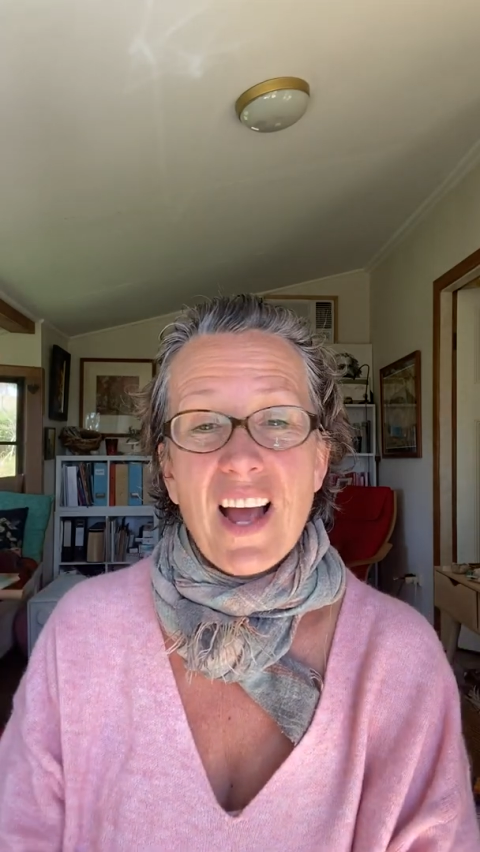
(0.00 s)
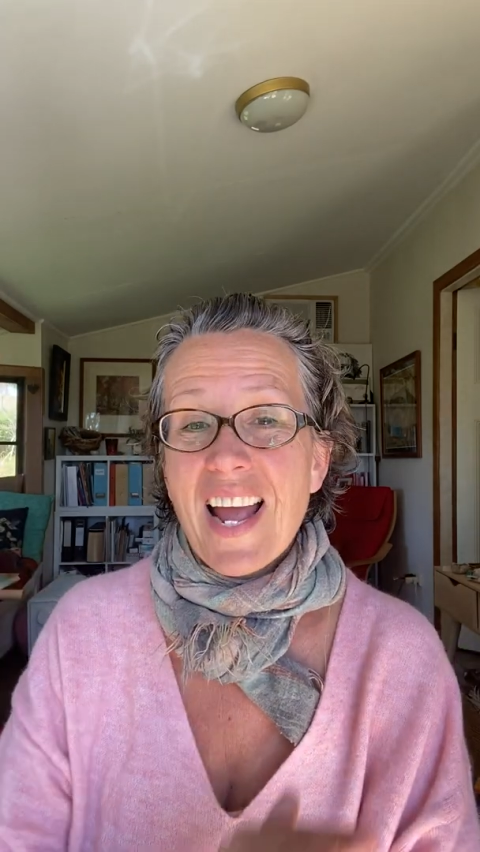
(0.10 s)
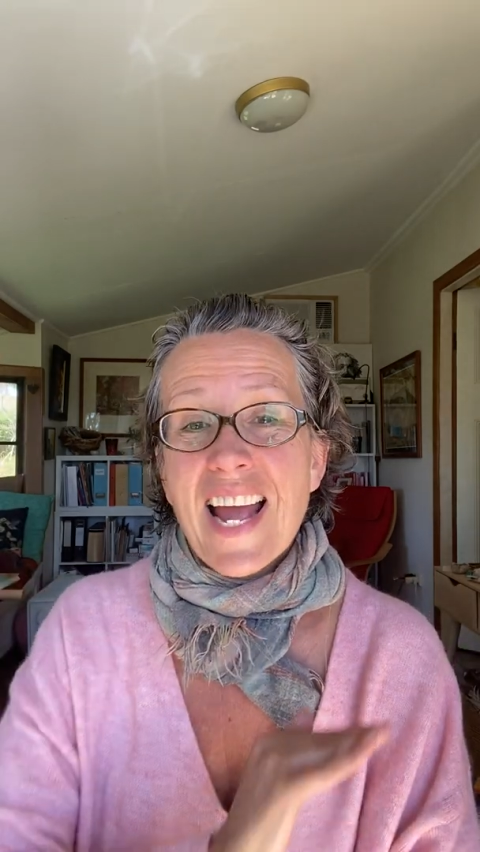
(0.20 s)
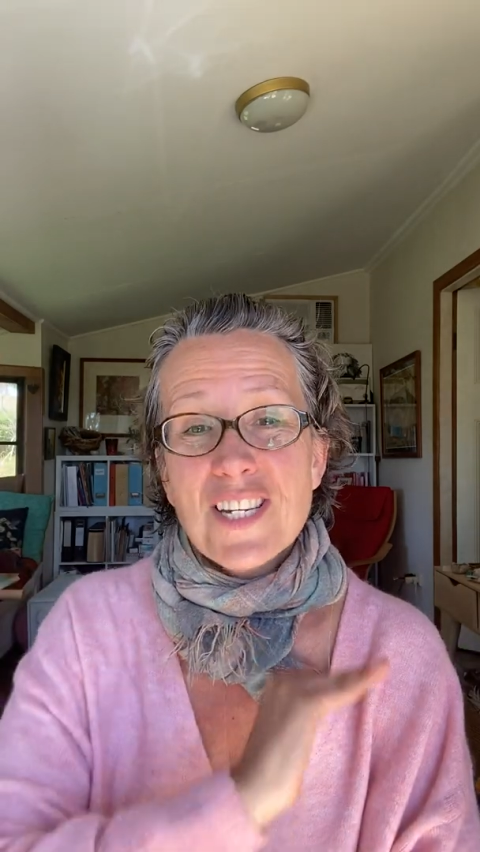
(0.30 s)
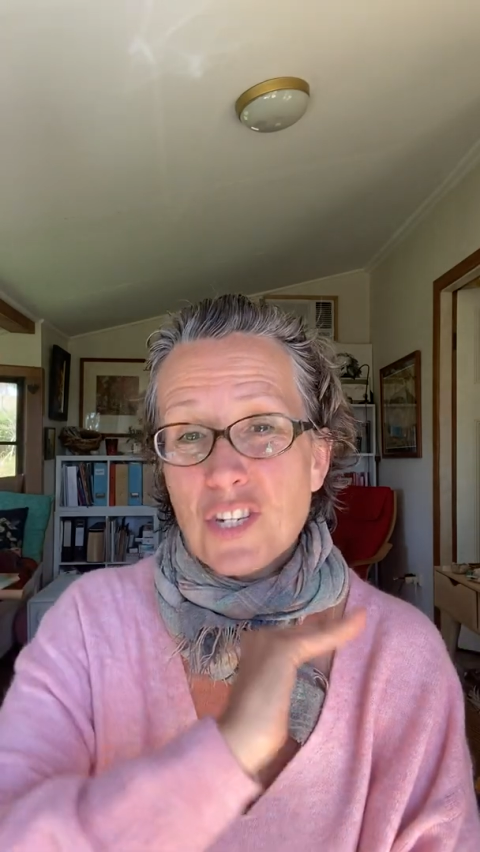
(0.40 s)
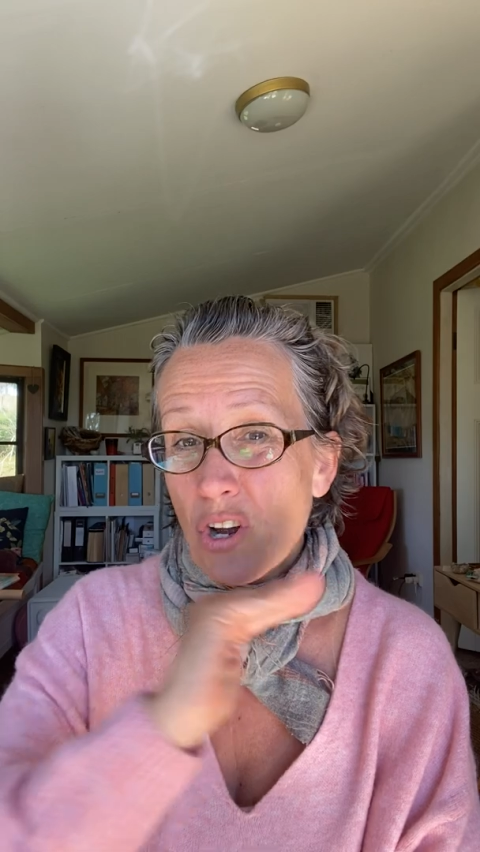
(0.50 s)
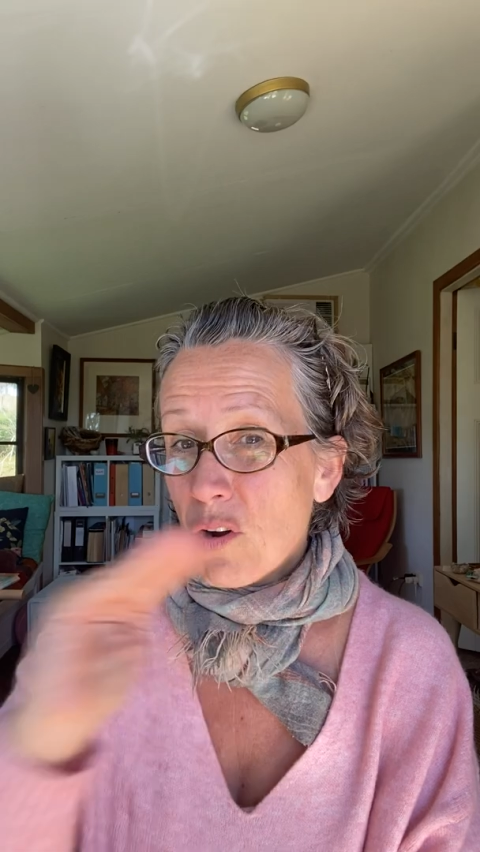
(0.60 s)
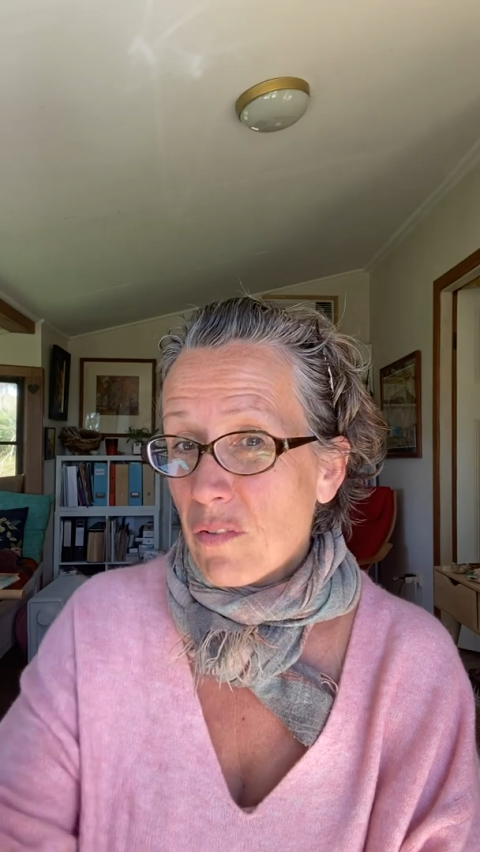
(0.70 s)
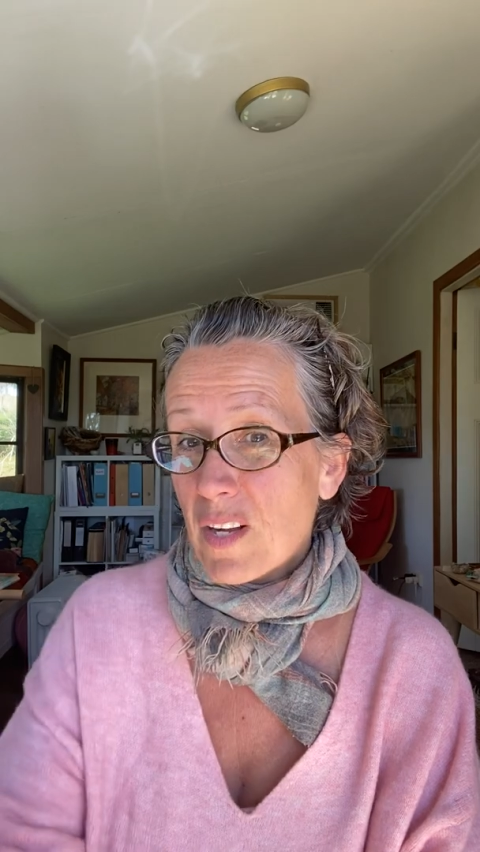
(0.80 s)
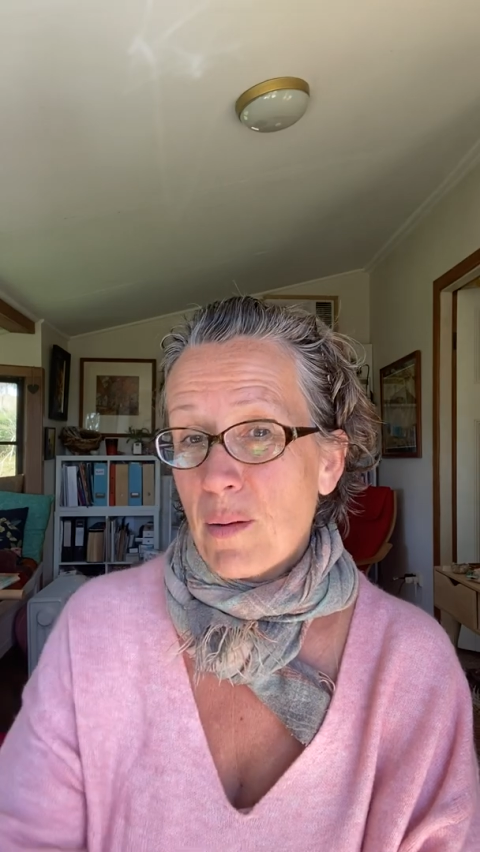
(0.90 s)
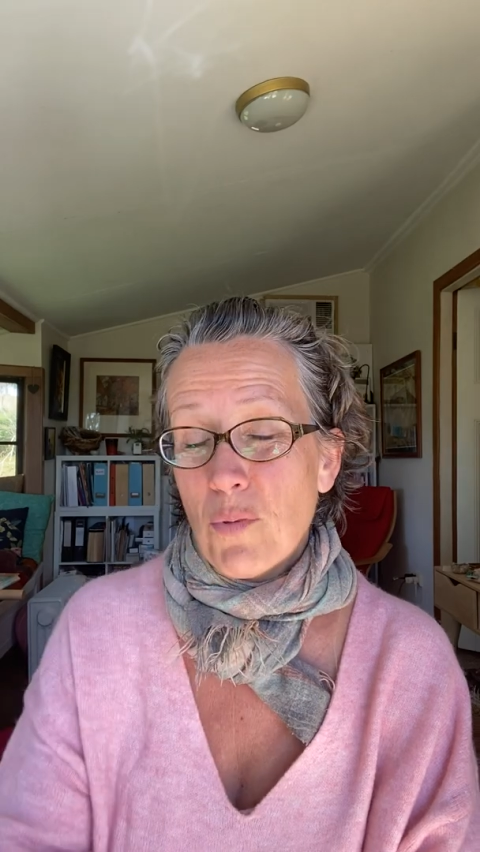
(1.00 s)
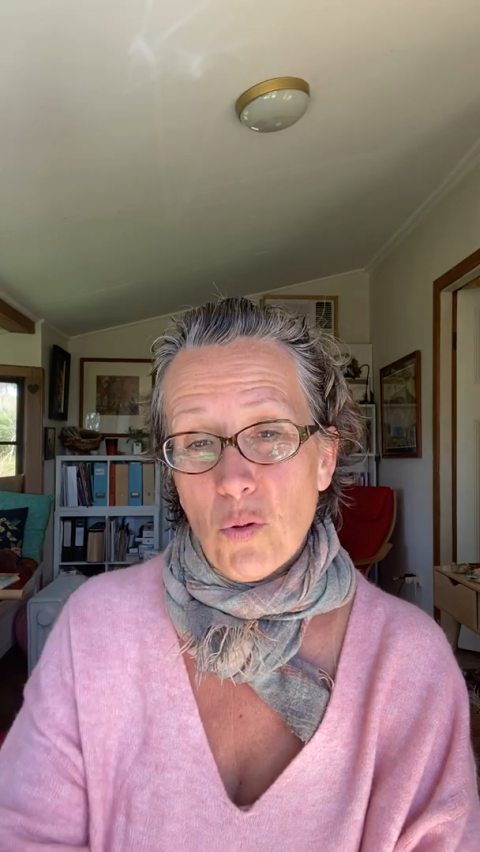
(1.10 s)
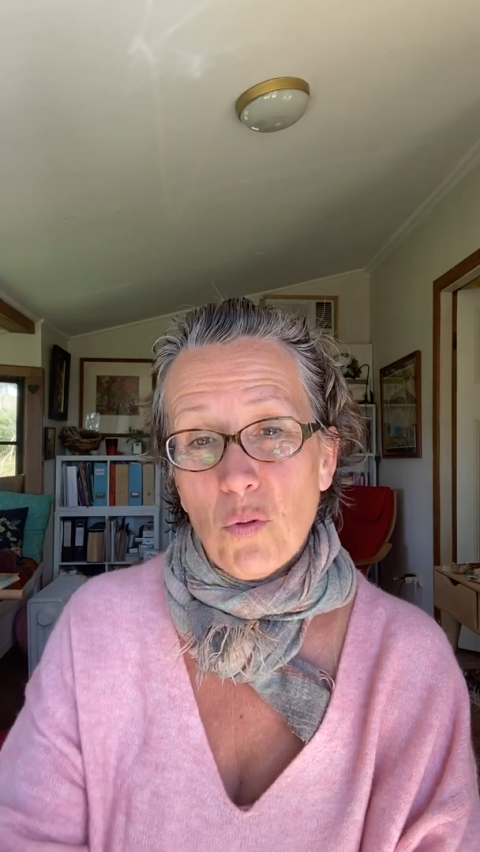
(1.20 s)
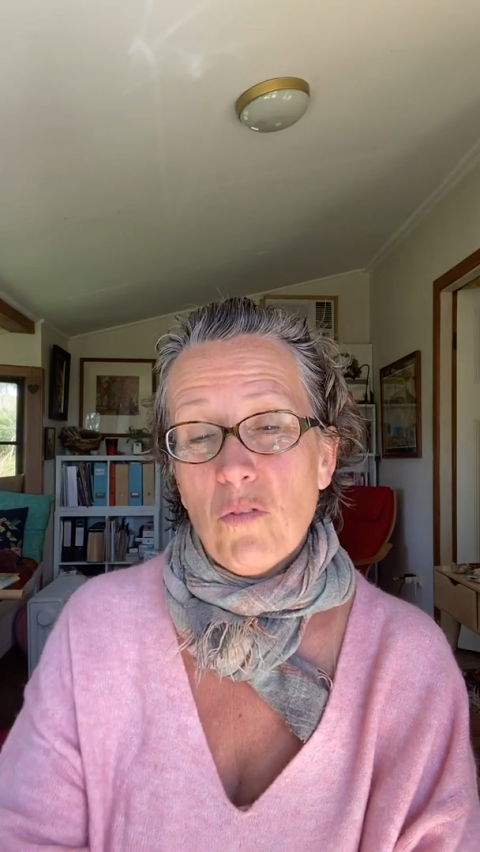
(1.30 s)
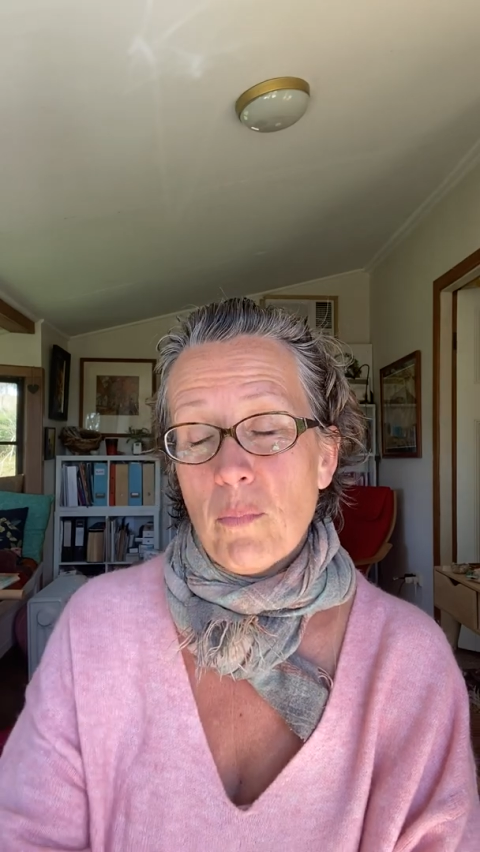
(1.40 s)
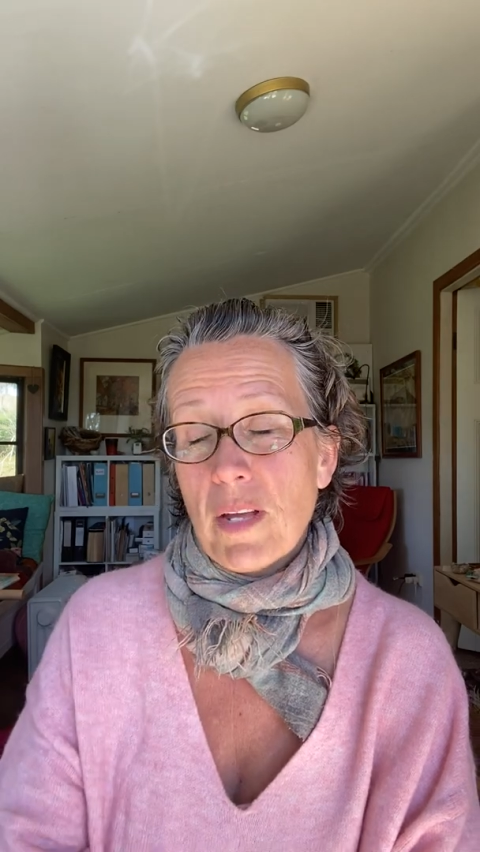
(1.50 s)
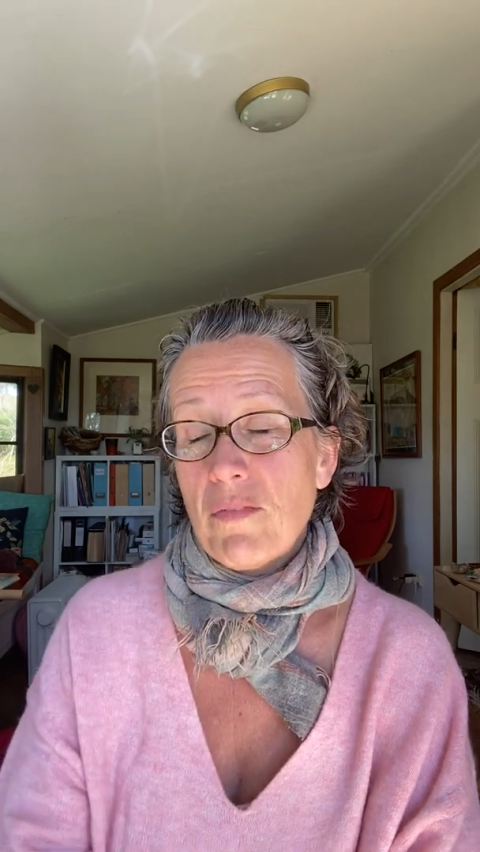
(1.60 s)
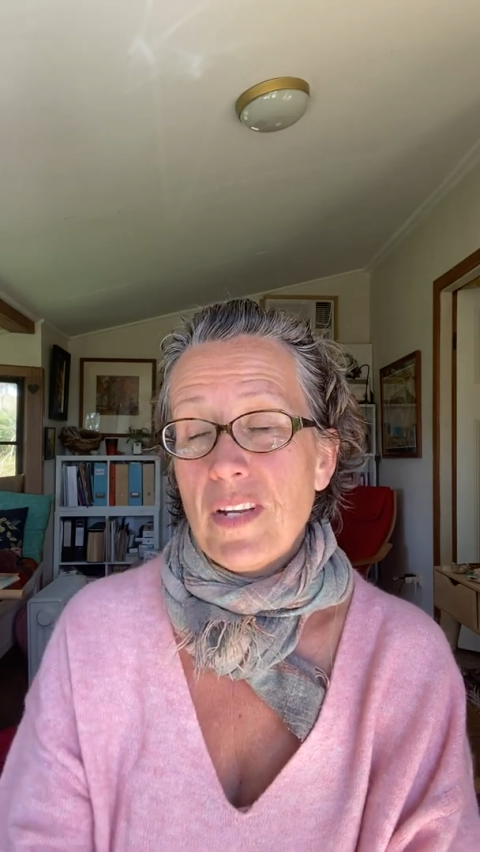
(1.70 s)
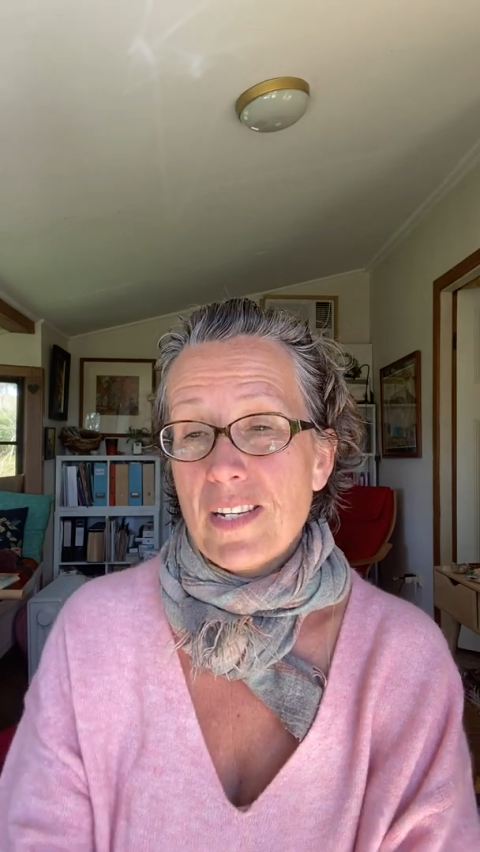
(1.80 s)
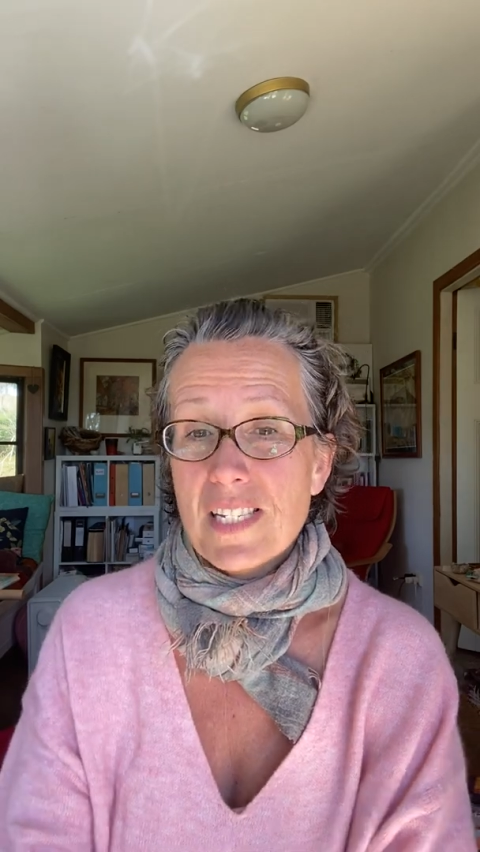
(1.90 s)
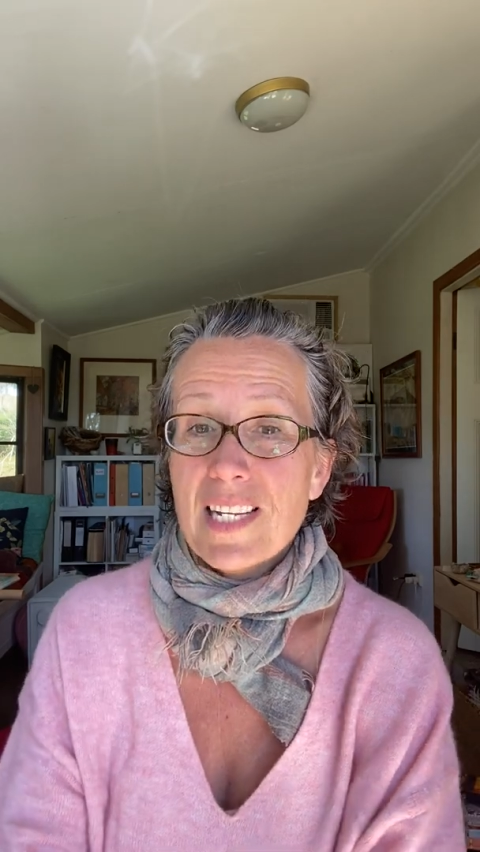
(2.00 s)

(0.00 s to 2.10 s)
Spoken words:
I had to overcome all of my fears,